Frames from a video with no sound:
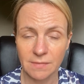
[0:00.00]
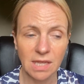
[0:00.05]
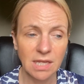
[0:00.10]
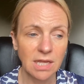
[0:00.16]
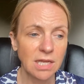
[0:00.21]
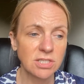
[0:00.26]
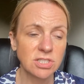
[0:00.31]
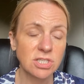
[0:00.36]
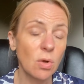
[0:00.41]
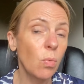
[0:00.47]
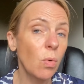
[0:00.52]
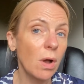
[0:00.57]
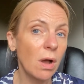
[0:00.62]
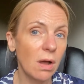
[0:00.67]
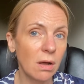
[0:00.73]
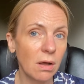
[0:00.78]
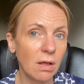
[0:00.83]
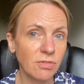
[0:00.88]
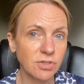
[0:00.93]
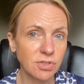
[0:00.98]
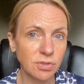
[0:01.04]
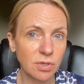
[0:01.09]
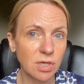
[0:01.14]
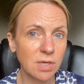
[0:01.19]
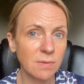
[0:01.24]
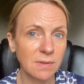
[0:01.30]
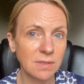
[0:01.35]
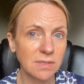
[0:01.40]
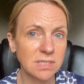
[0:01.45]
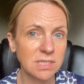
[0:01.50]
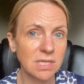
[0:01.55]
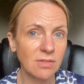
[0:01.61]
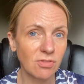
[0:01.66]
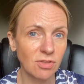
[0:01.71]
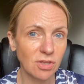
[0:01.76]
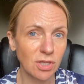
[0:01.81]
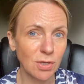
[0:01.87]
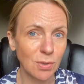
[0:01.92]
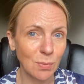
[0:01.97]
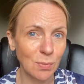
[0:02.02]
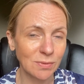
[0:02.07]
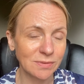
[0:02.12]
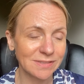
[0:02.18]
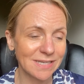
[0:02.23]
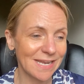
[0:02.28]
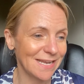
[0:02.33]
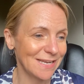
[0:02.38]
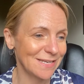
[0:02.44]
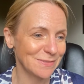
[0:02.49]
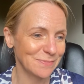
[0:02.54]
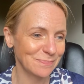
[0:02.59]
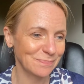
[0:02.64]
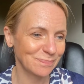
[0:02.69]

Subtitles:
So what are the documents that you will need?